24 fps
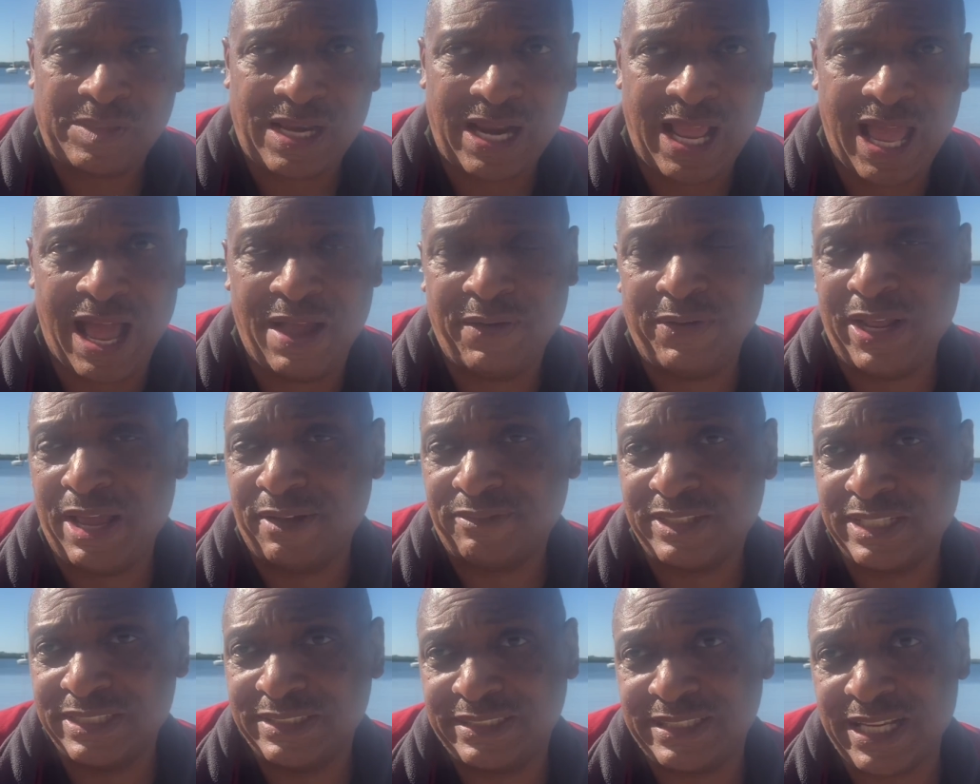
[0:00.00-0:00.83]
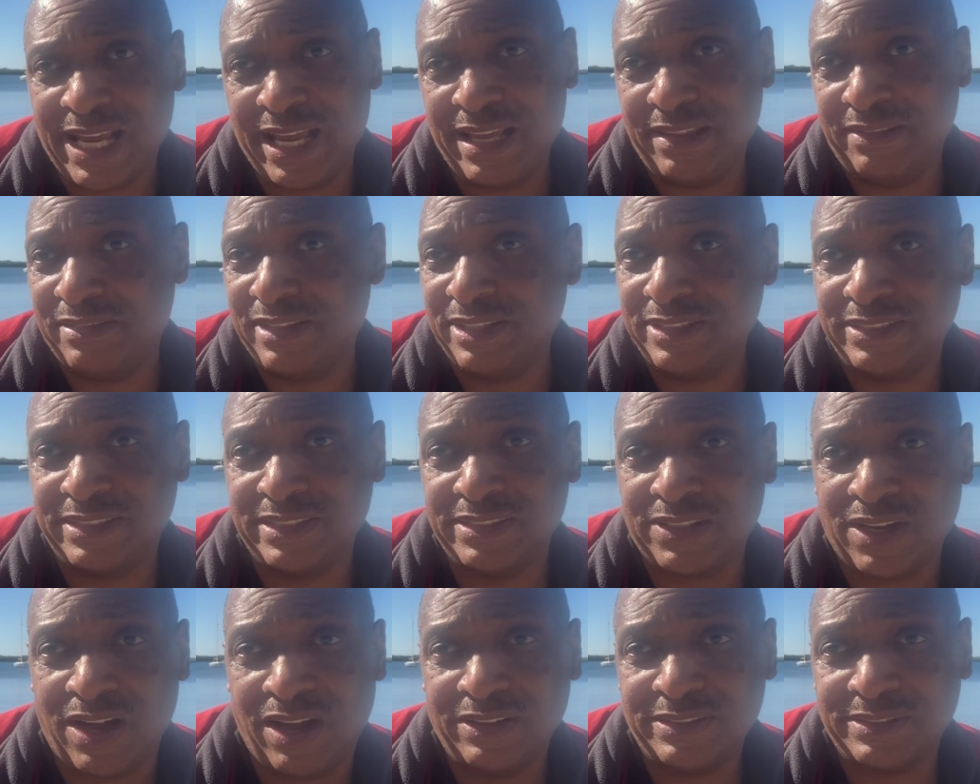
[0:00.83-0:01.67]
I would have to say this
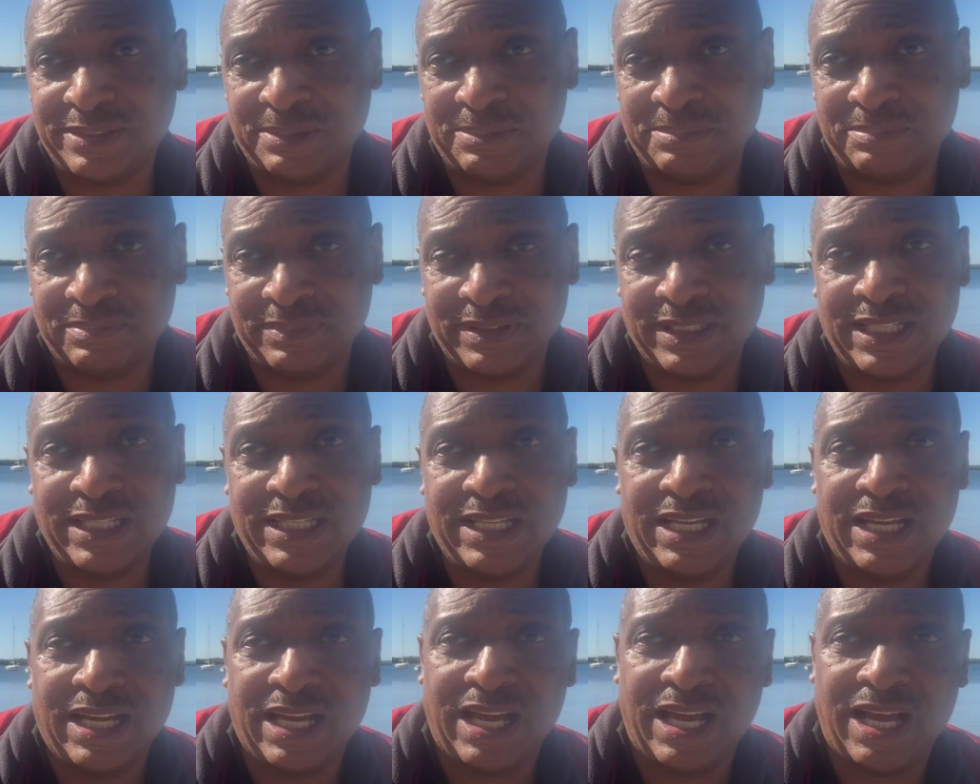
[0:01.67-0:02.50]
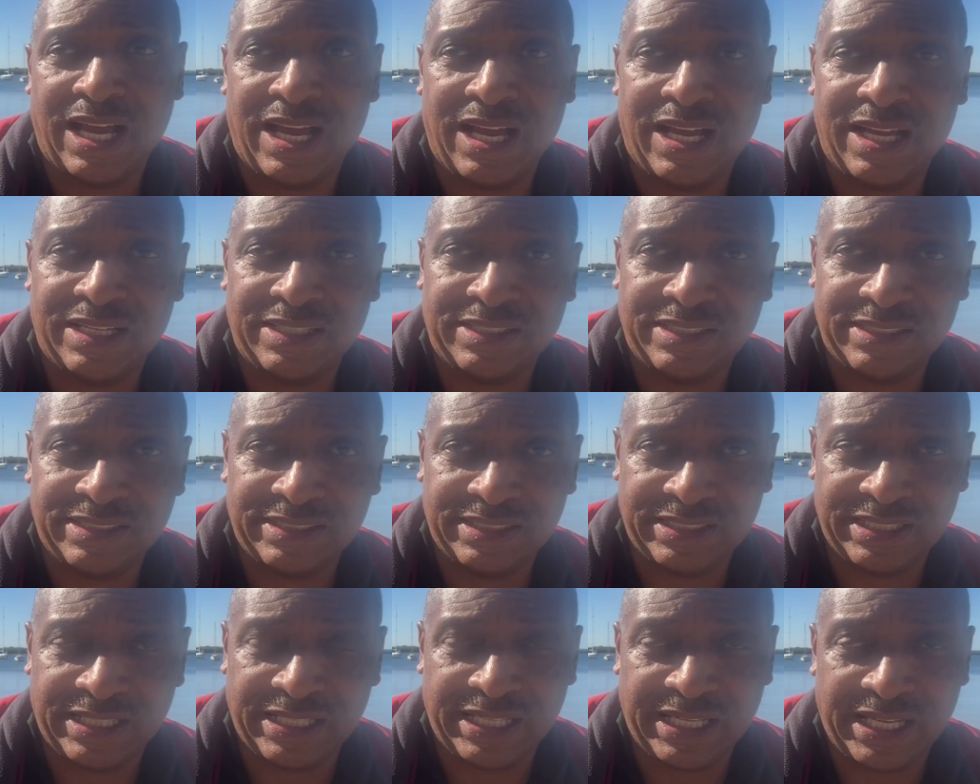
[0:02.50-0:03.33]
is awesome.
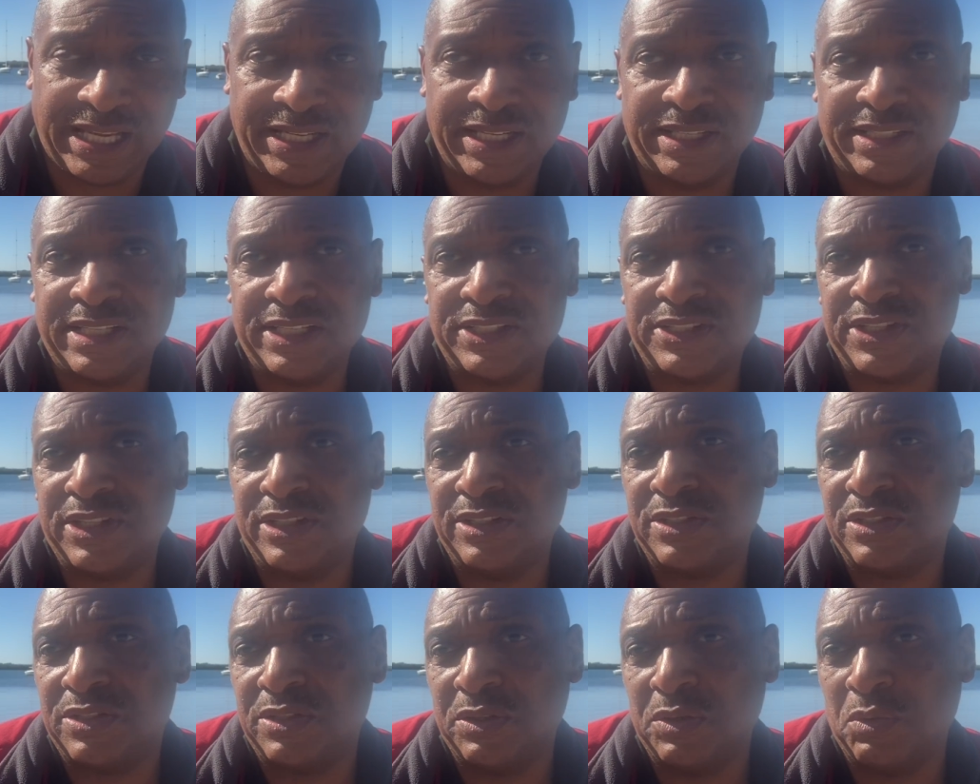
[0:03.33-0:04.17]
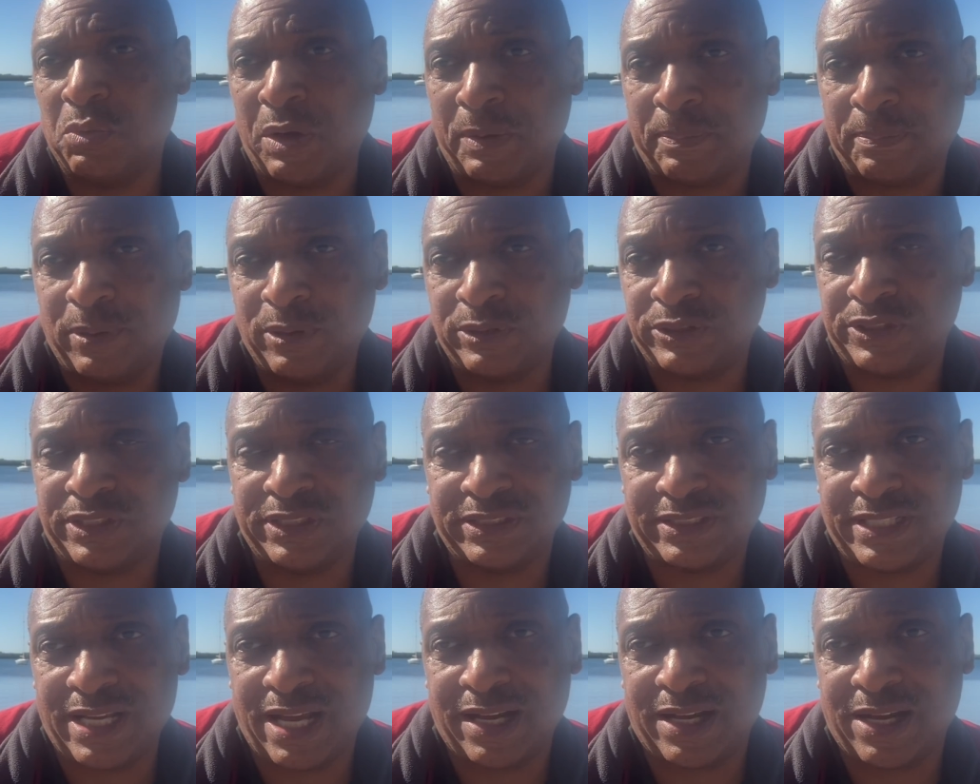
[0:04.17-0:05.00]
In addition to what pushed
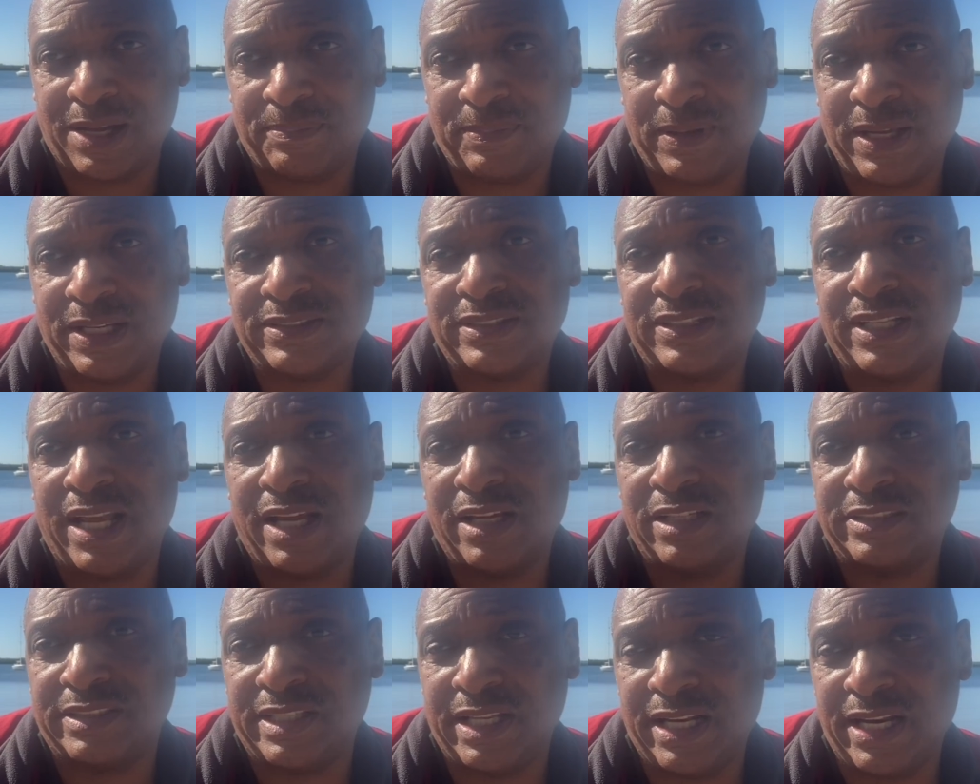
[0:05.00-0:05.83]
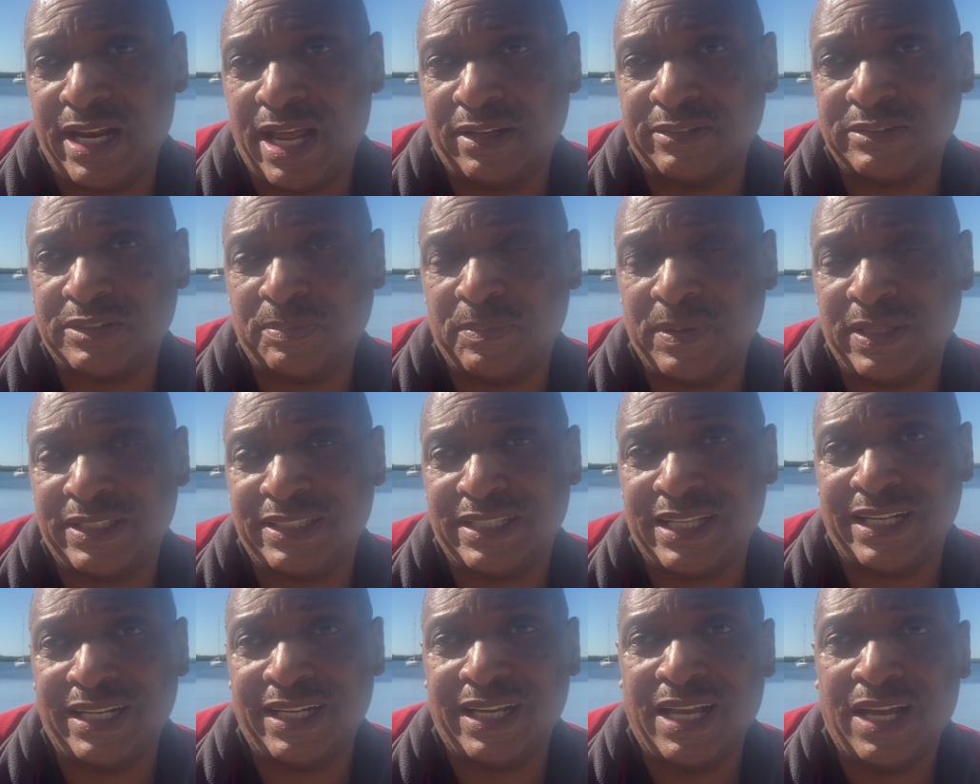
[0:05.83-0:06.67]
the stock up yesterday is the
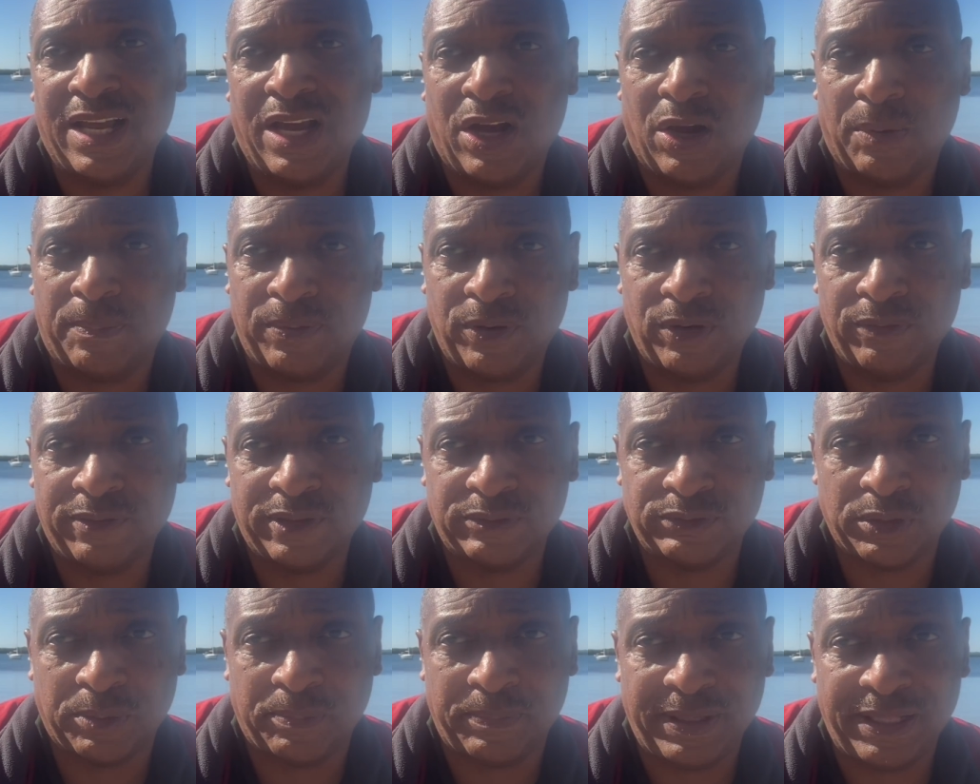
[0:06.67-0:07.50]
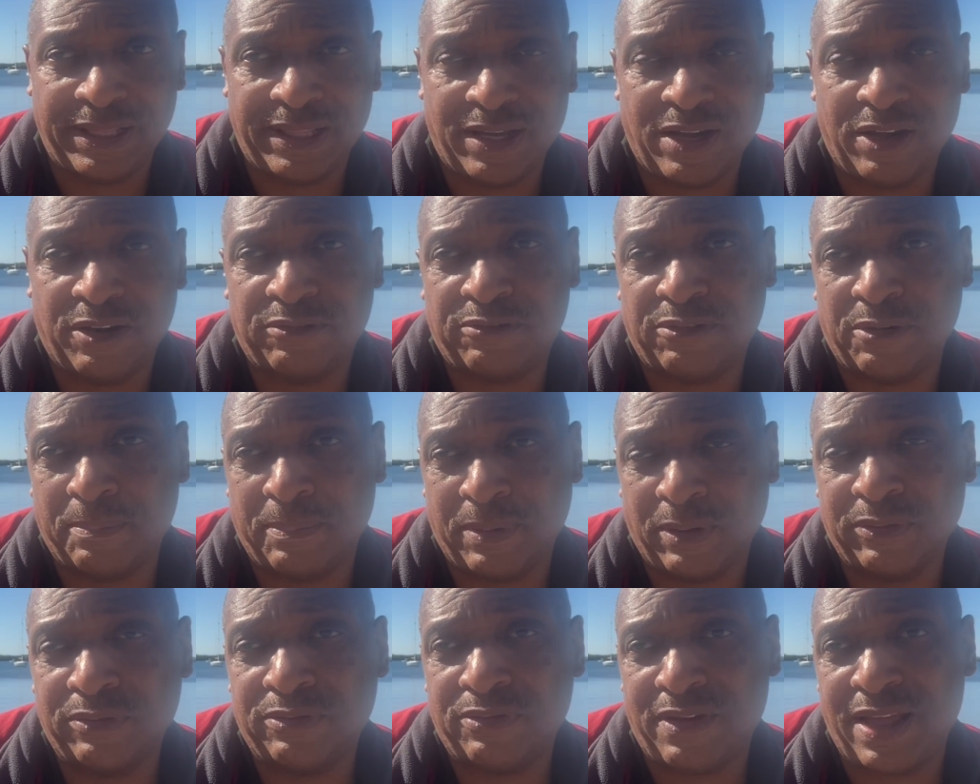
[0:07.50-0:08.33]
announcement that approvals would be there for
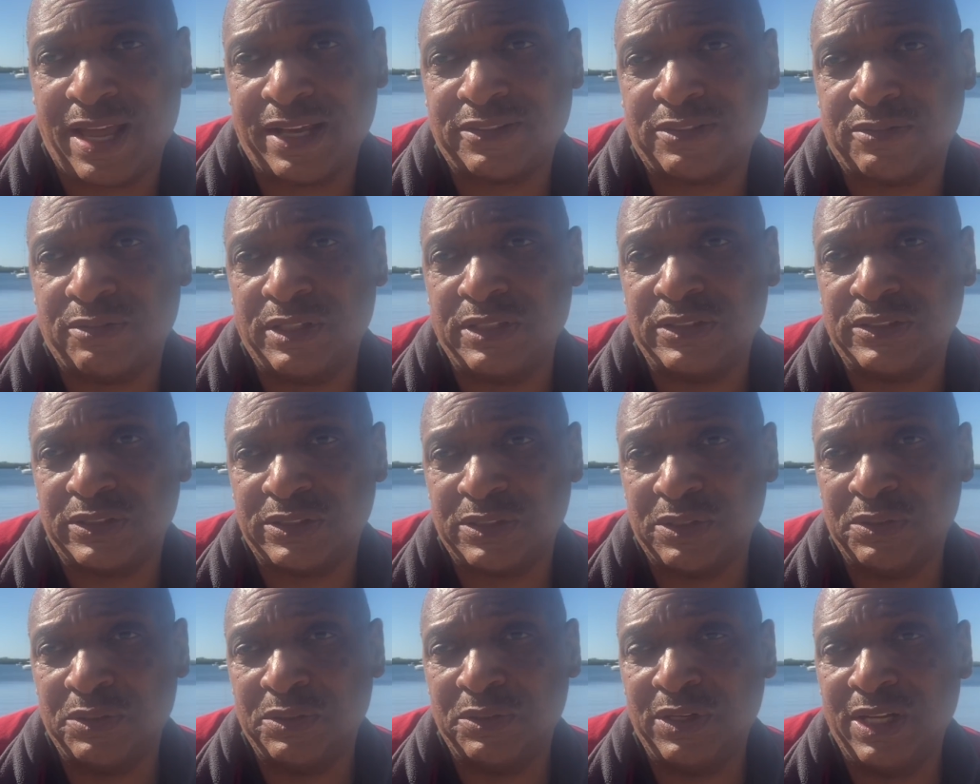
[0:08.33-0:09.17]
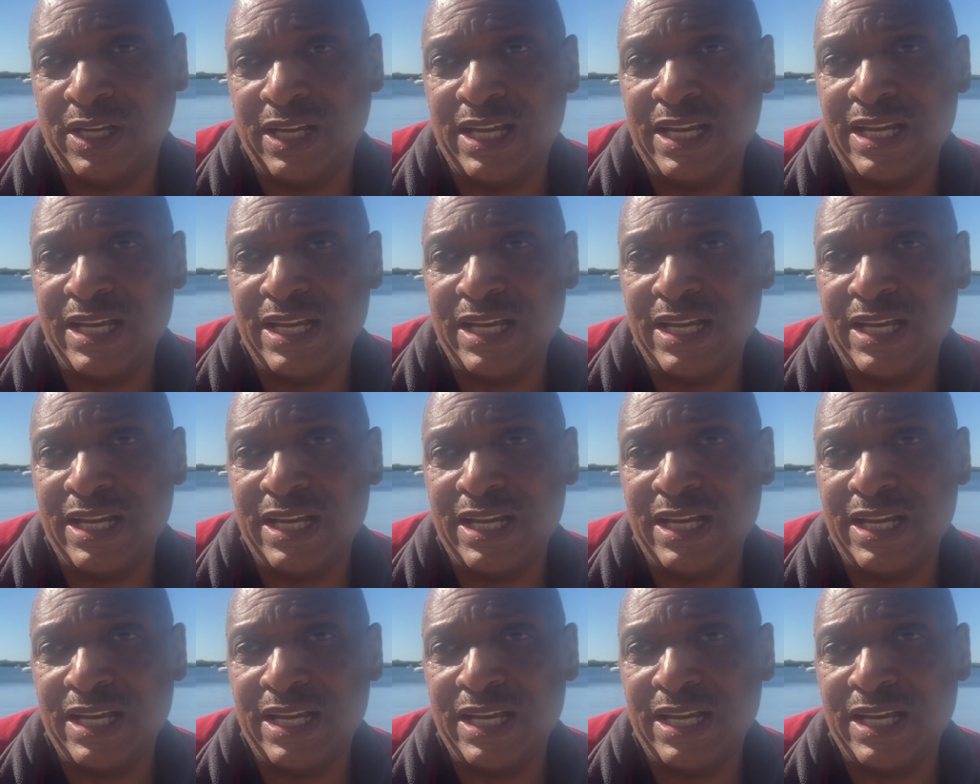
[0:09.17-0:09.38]
both factories soon.